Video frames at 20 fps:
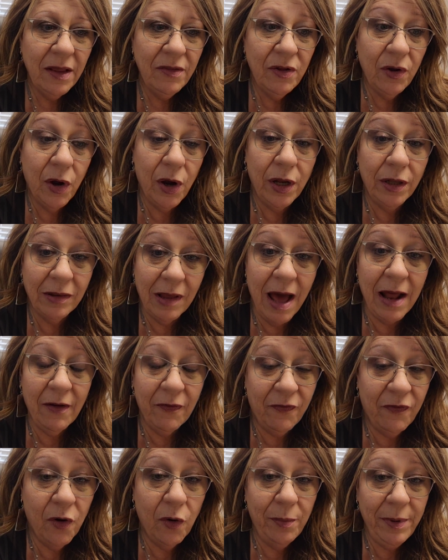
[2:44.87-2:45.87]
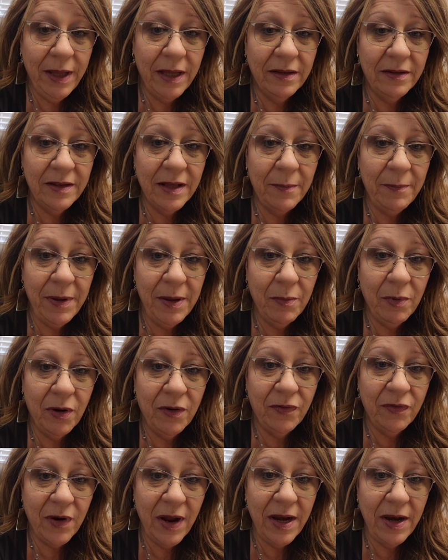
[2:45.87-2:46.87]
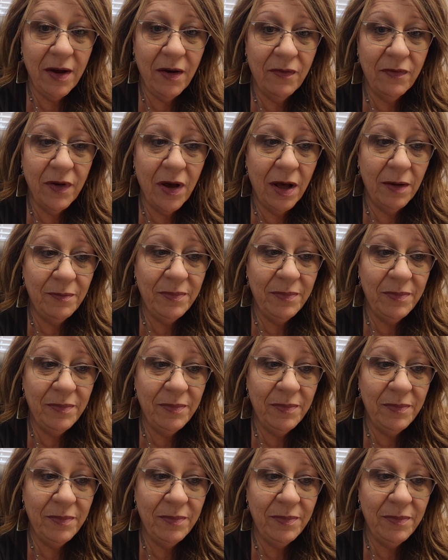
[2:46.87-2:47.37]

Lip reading: There are a lot of phobias that people are afraid of.